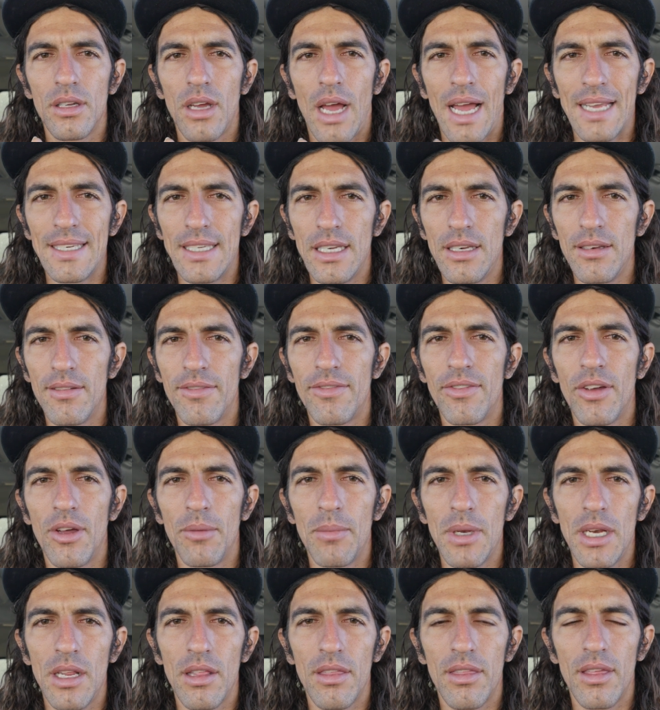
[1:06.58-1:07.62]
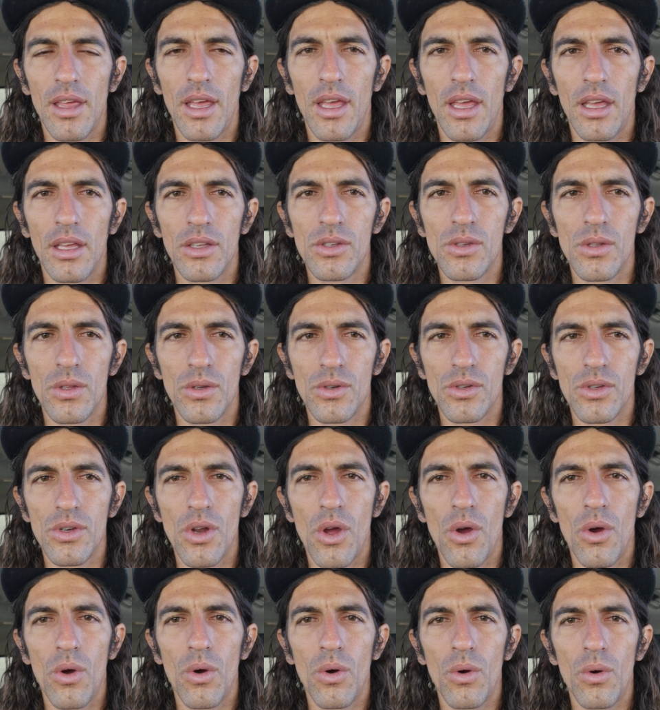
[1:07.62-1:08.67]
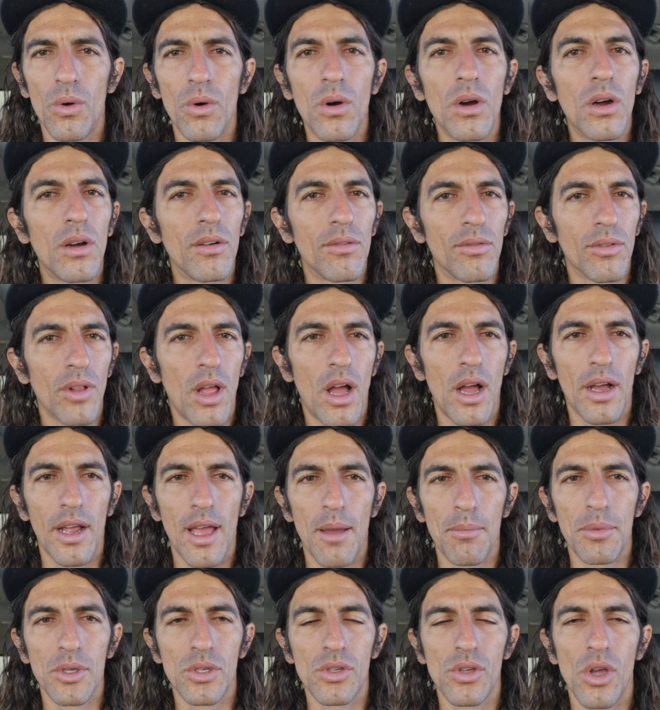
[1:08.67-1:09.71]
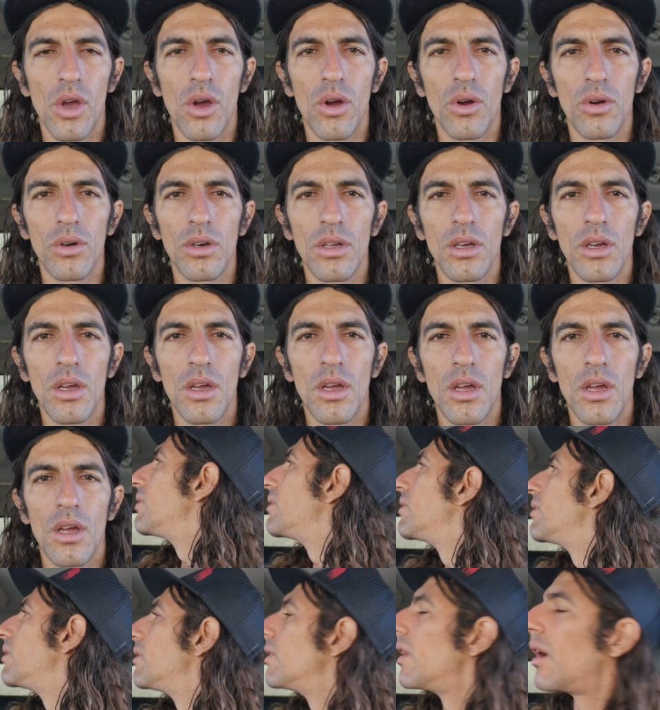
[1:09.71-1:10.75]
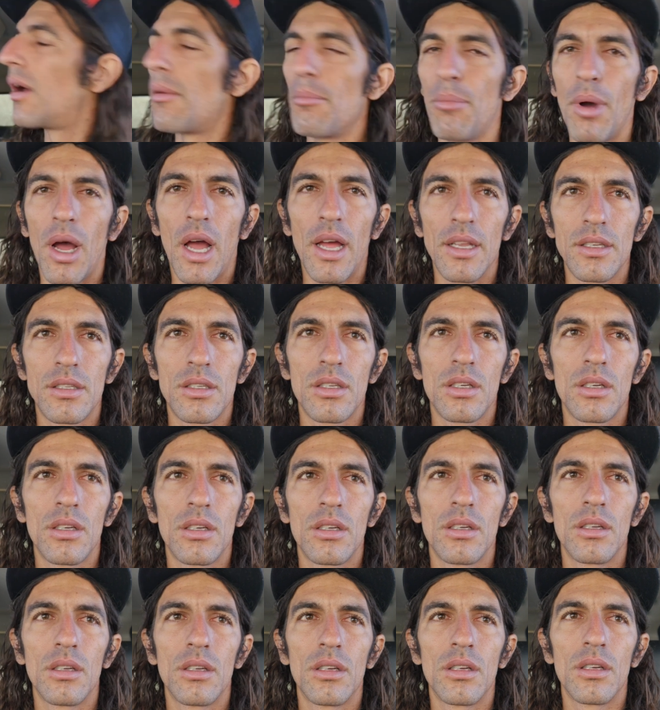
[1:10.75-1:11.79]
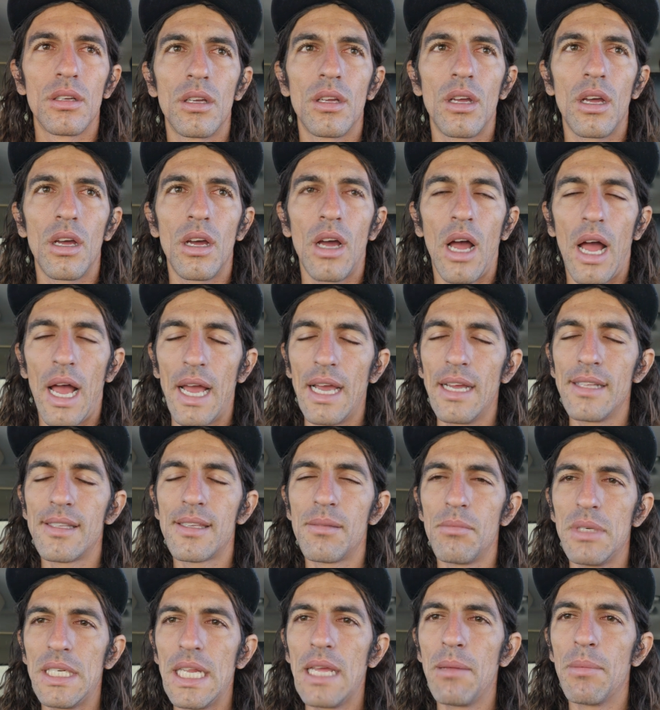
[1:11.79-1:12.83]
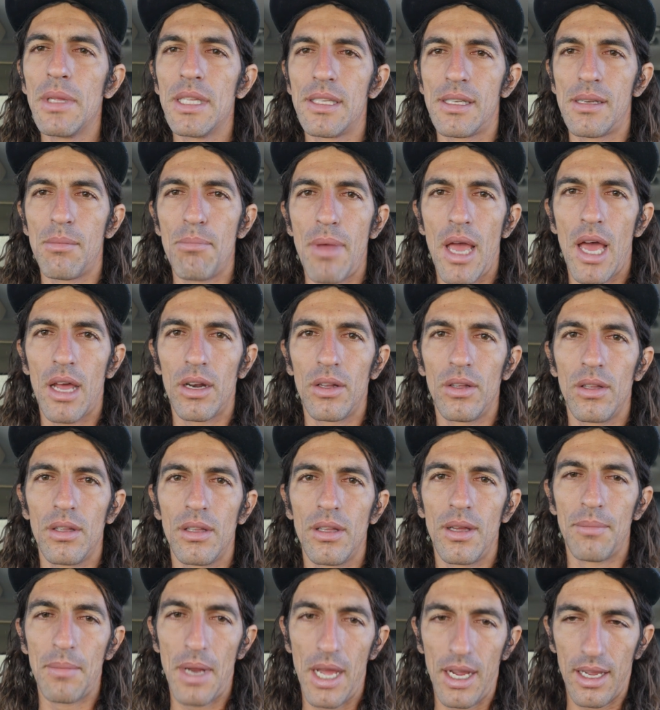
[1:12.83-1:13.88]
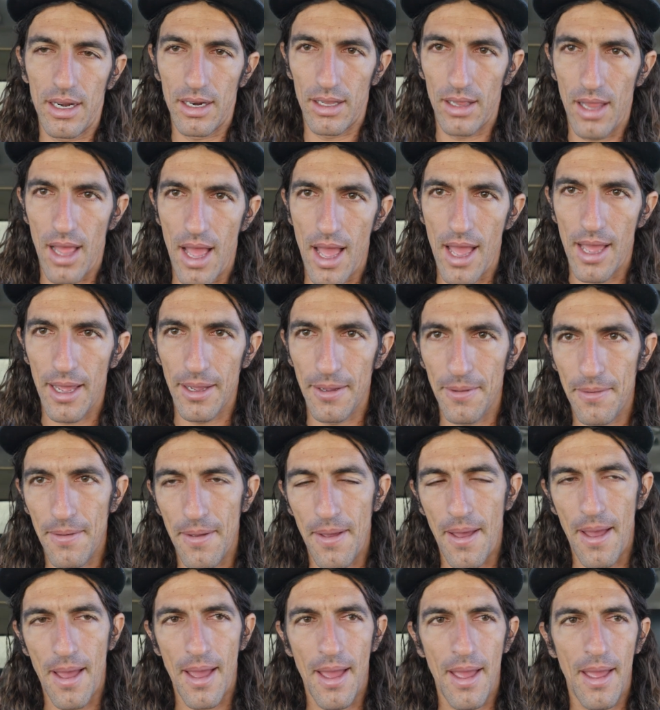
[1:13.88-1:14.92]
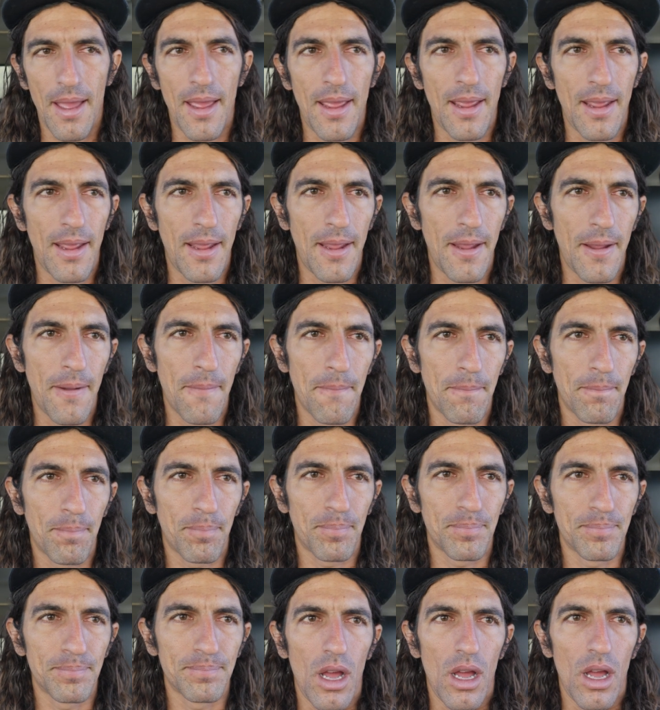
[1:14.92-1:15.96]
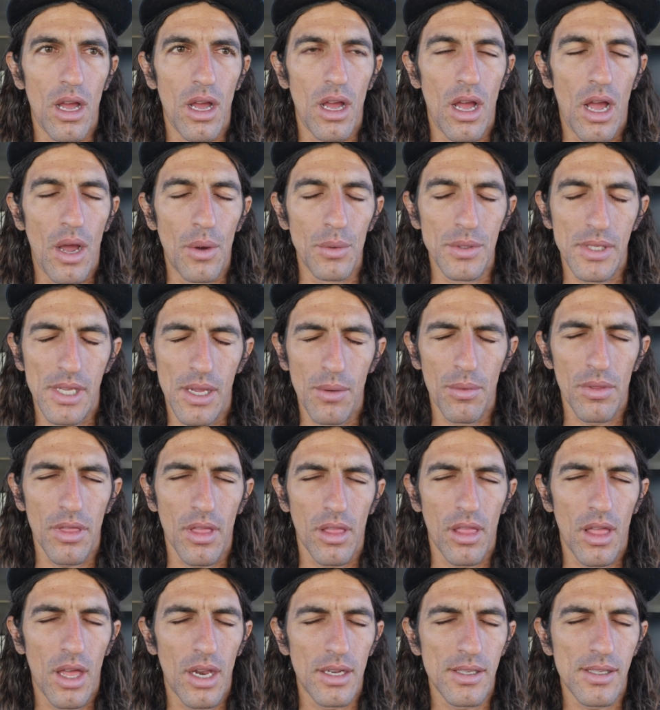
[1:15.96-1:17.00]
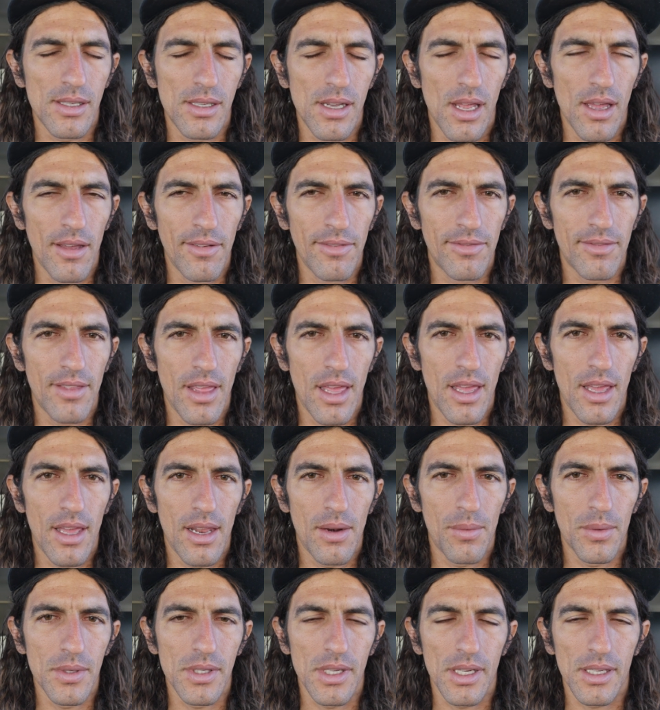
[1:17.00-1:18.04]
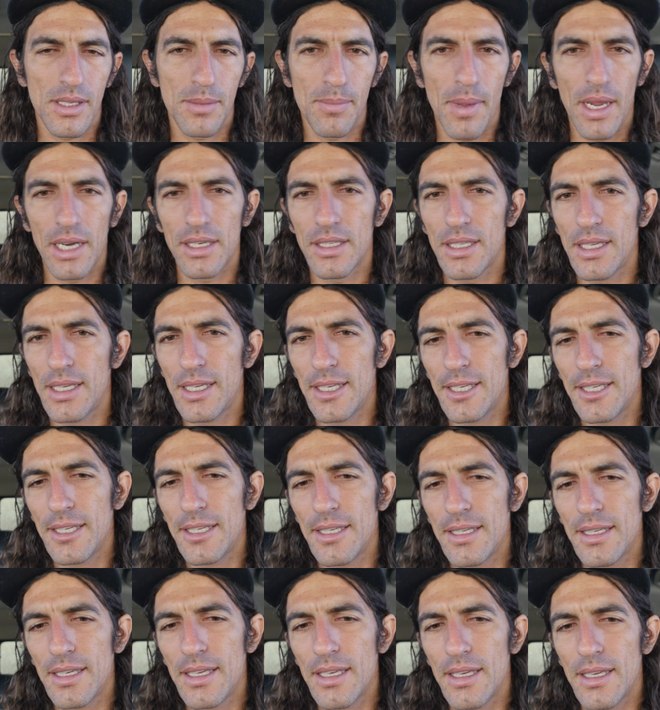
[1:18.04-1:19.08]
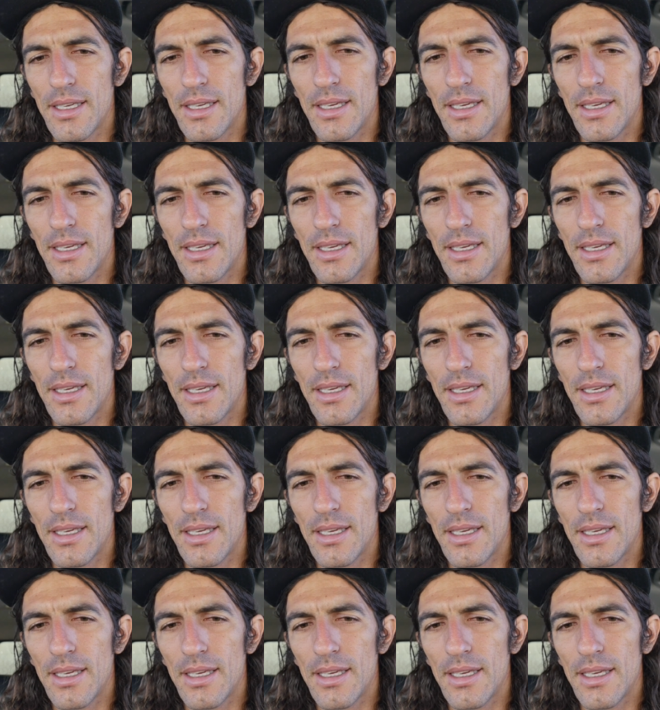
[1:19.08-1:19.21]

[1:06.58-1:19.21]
I didn't film anything, so there's no vlog episode. But I had some demons to battle, I'm not gonna lie. I was hit with a lot of stuff that I wasn't expecting,